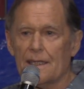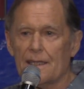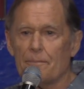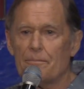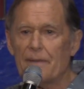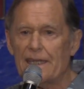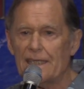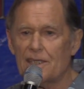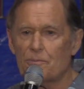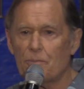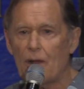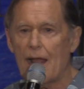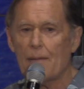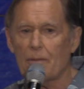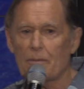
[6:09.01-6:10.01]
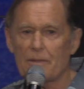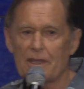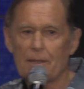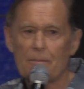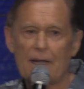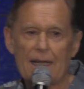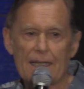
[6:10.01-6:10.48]
The biggest problem in
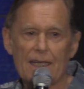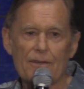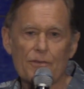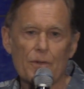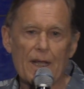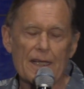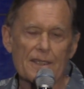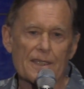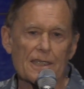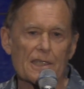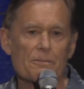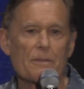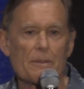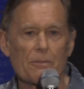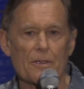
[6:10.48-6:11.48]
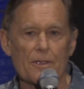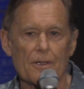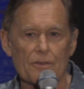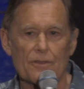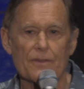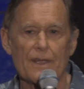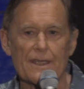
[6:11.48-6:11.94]
the body of Christ is people
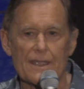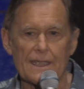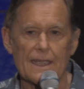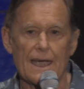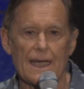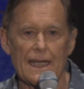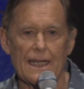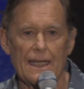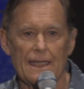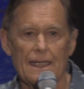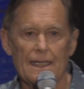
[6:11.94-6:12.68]
don't trust God.